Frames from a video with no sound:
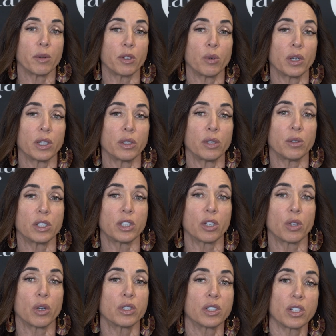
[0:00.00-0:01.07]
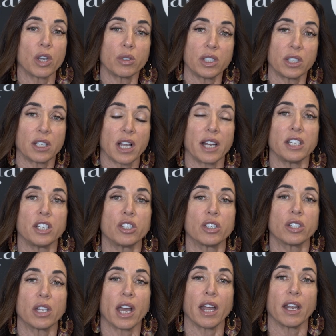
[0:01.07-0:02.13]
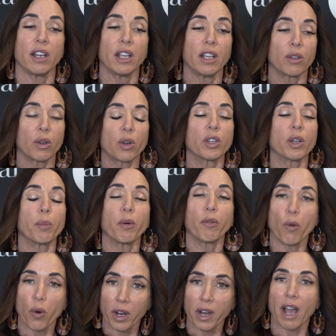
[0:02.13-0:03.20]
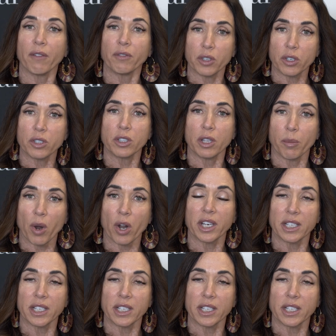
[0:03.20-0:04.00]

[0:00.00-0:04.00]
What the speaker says: you alluded to those studies that, or the before and afters, the market